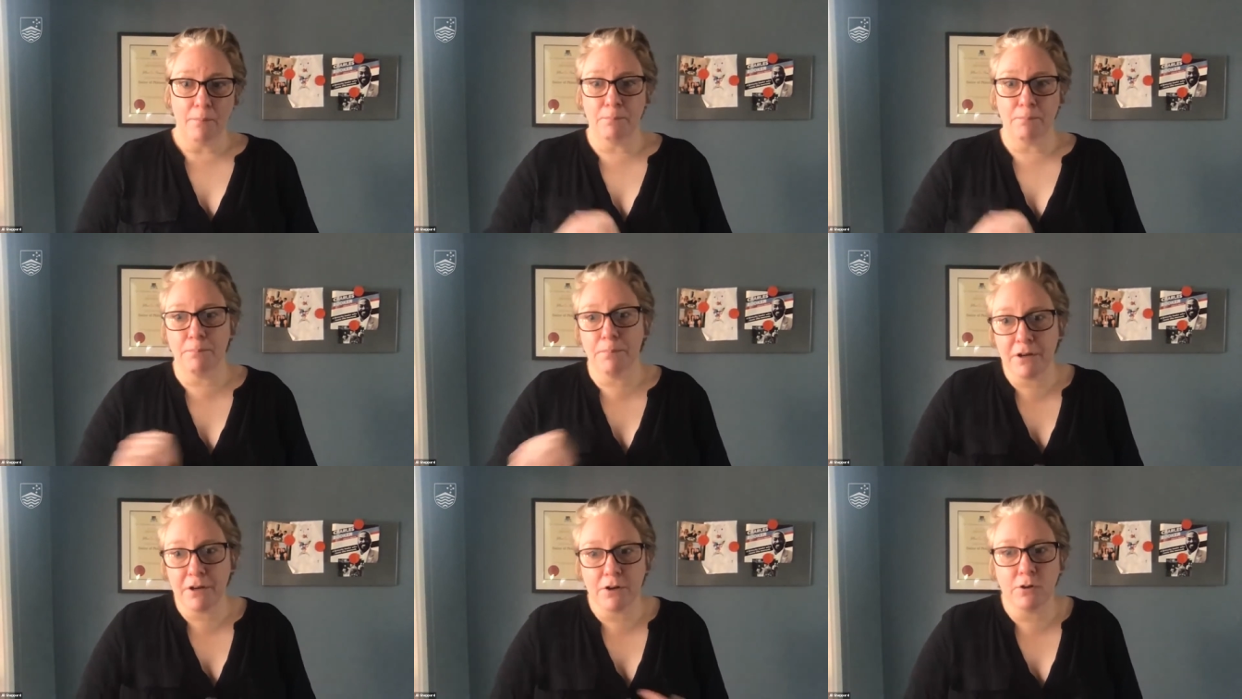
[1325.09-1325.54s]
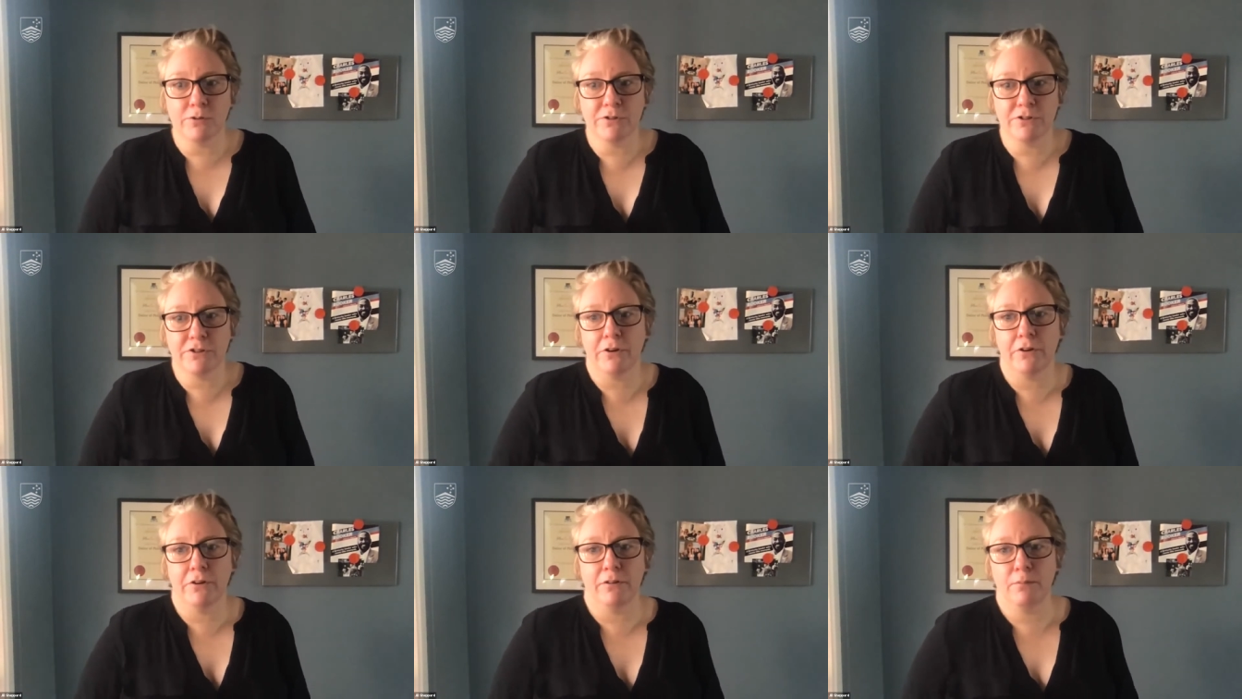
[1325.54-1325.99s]
But it
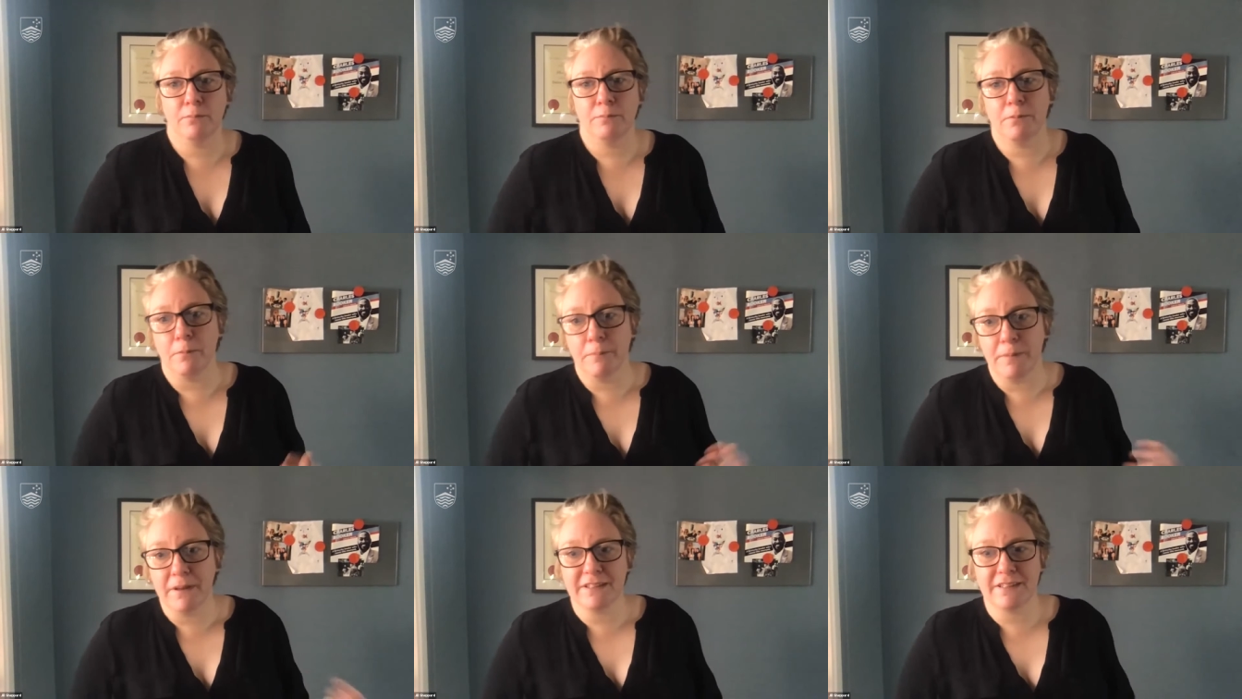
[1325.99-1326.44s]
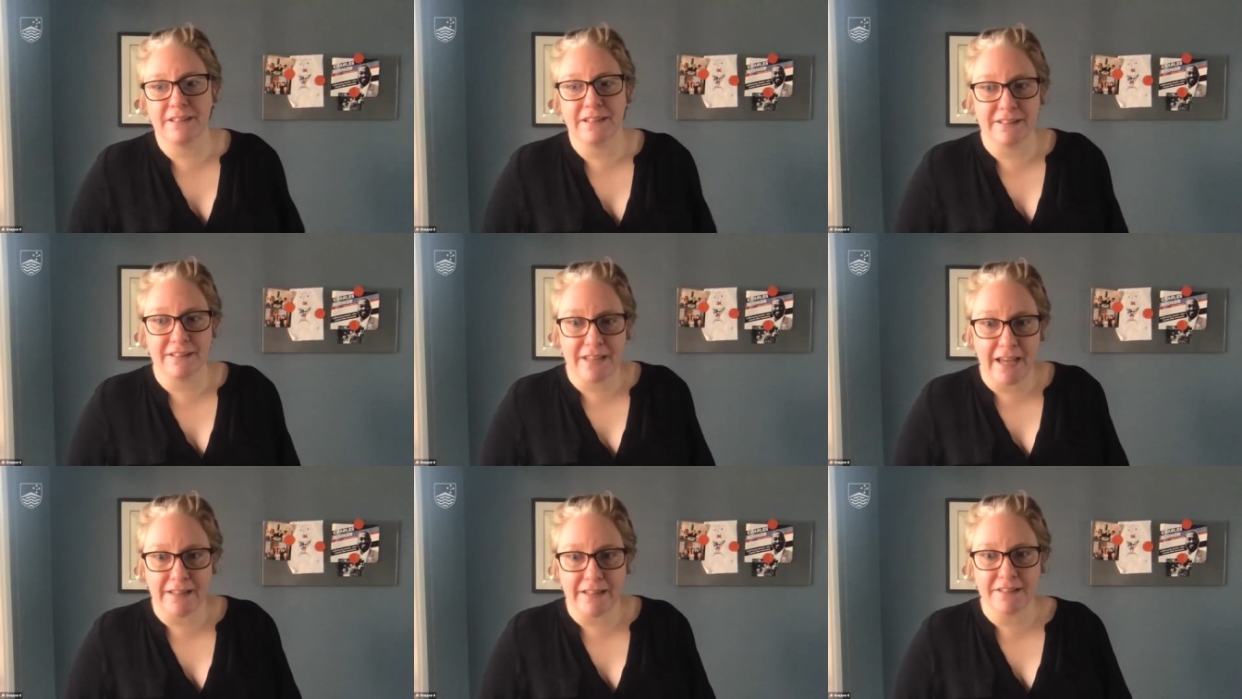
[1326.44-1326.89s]
also permits an
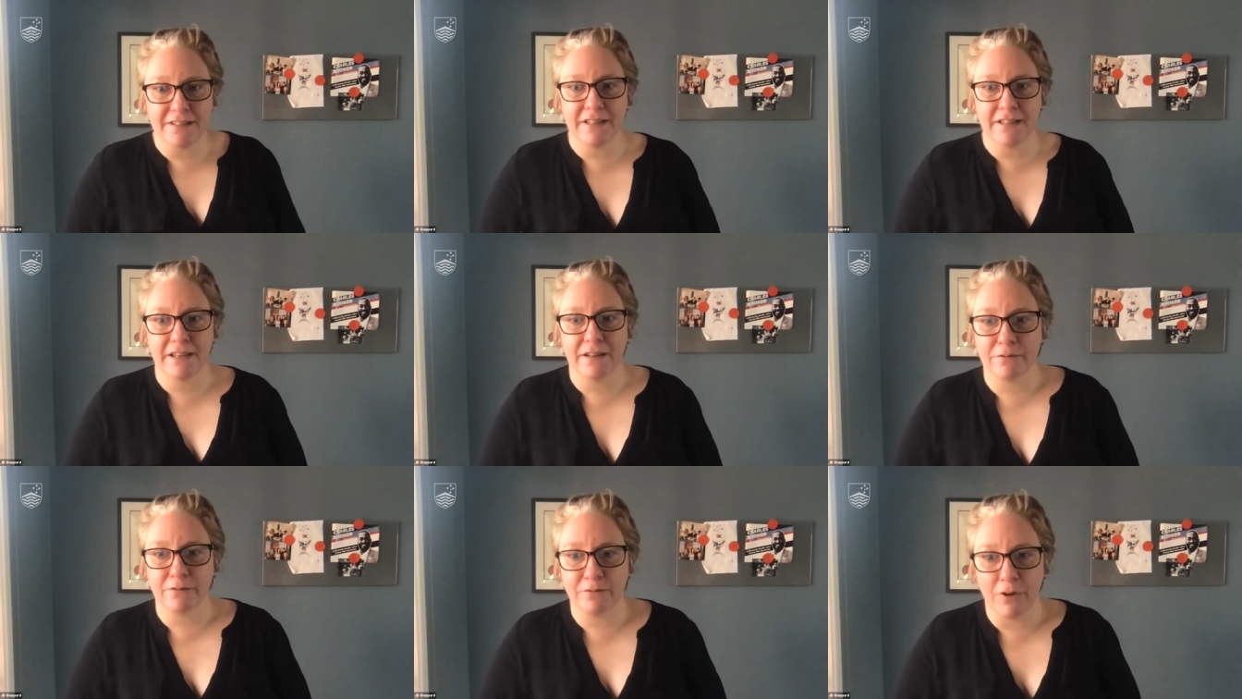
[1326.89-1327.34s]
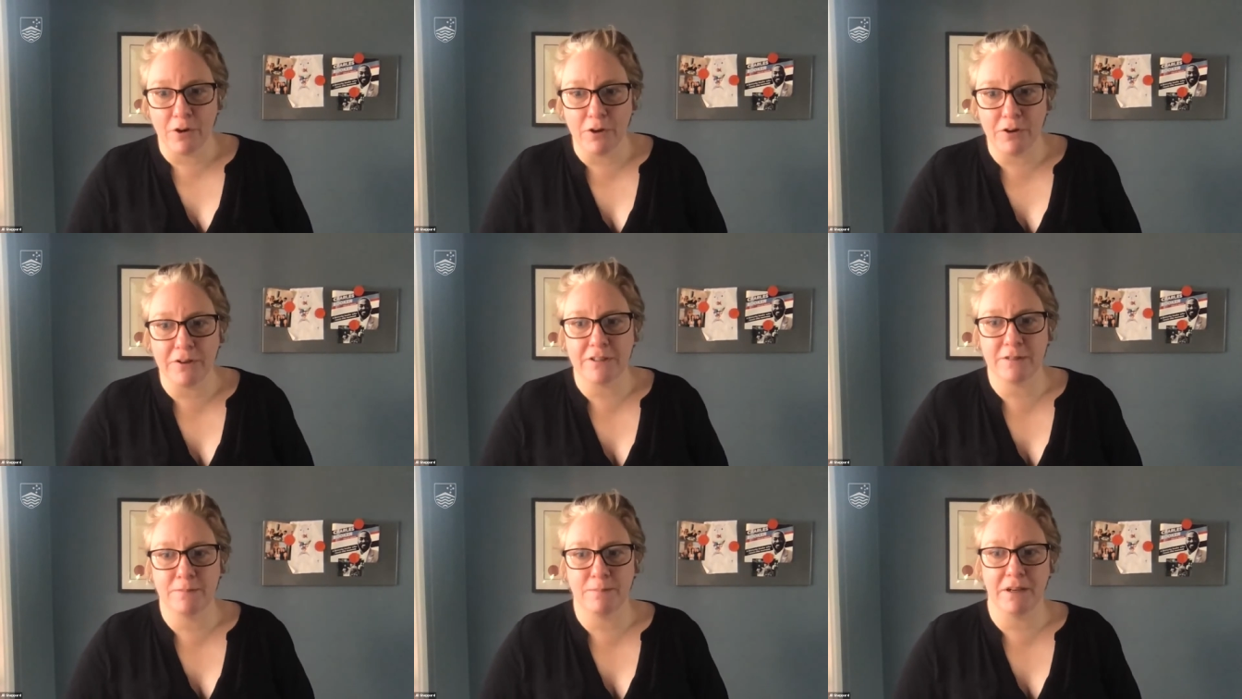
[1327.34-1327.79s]
intensity and
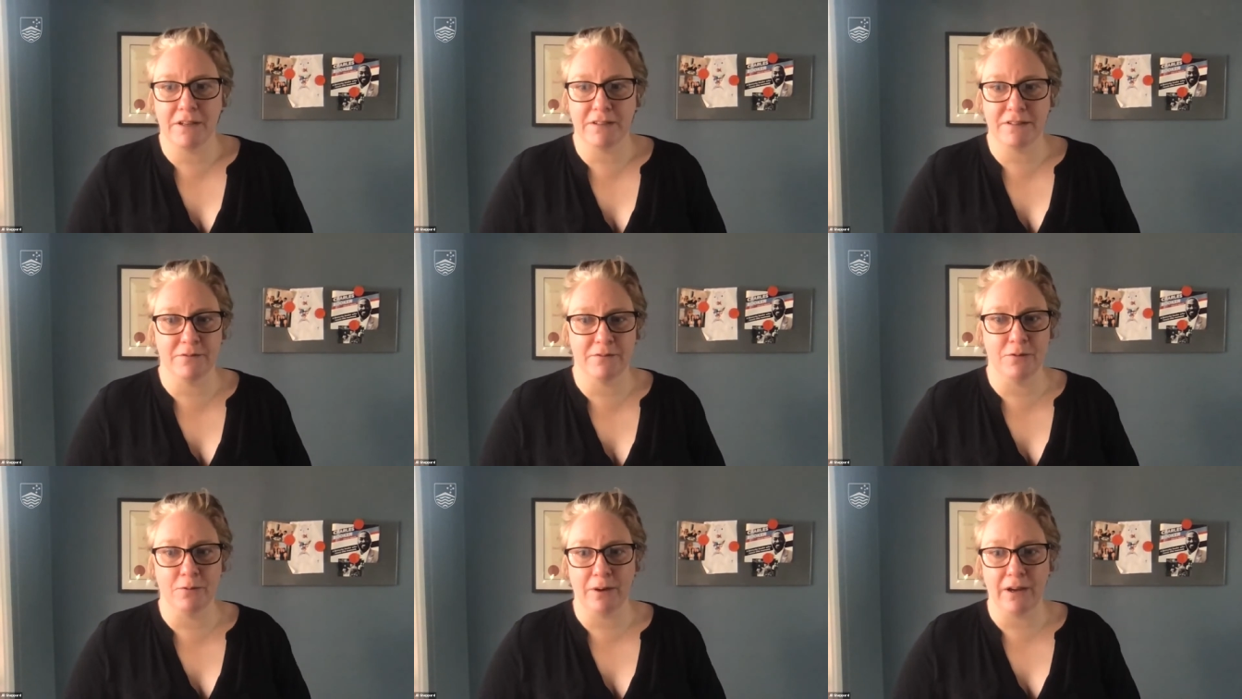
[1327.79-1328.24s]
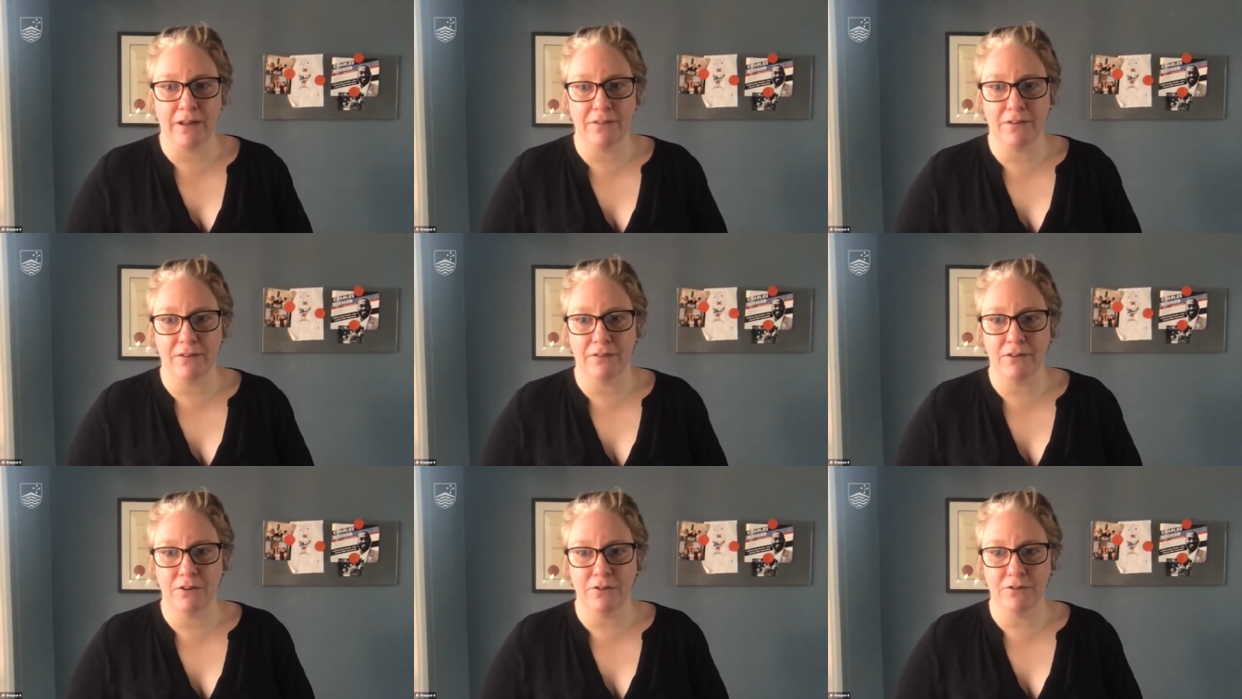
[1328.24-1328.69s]
focus because of the way
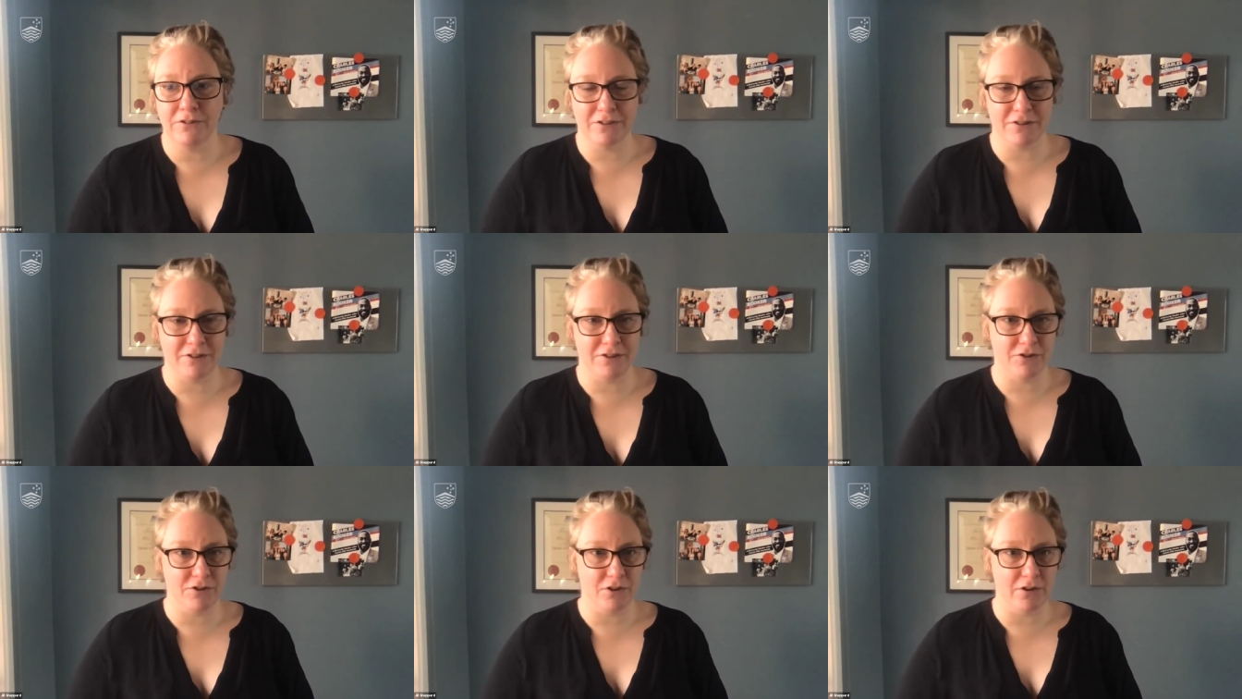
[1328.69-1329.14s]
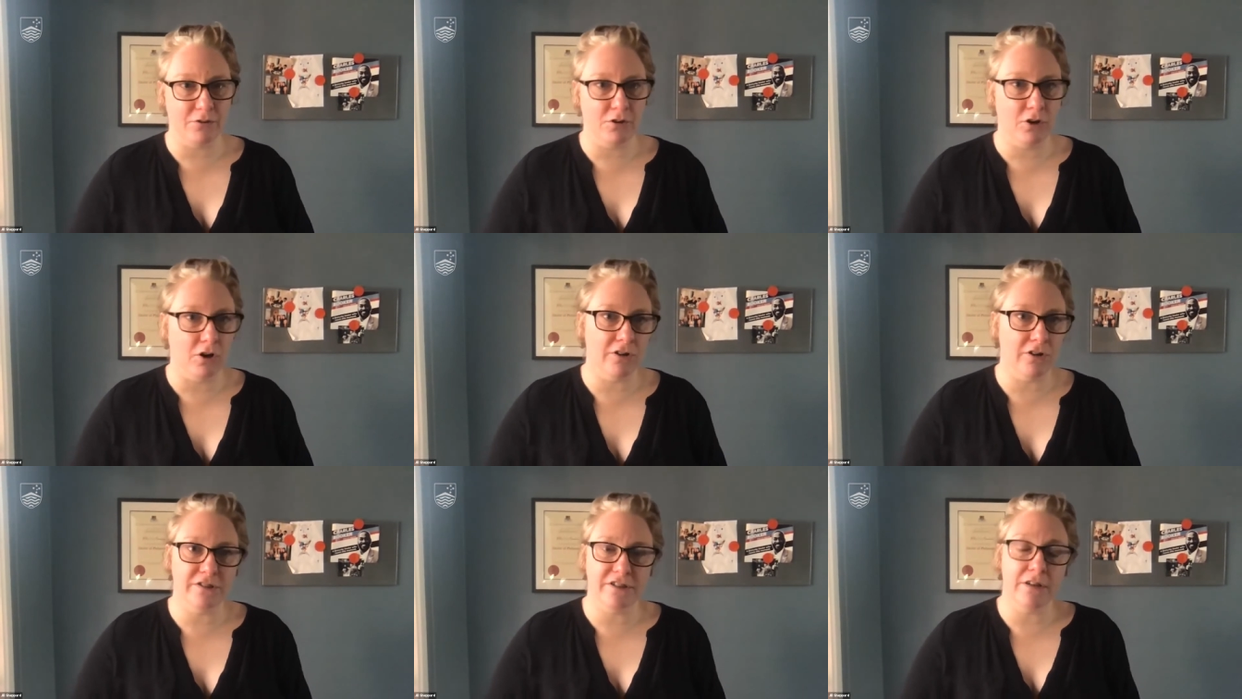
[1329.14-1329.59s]
that users are served
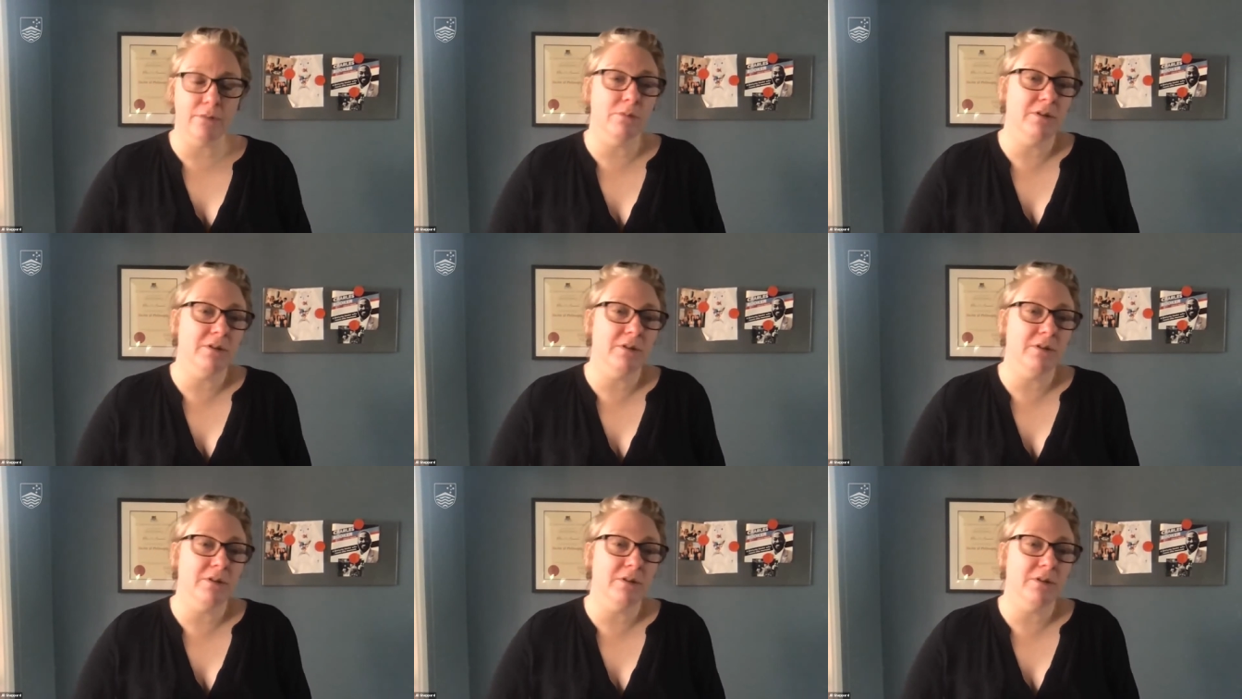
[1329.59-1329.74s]
content,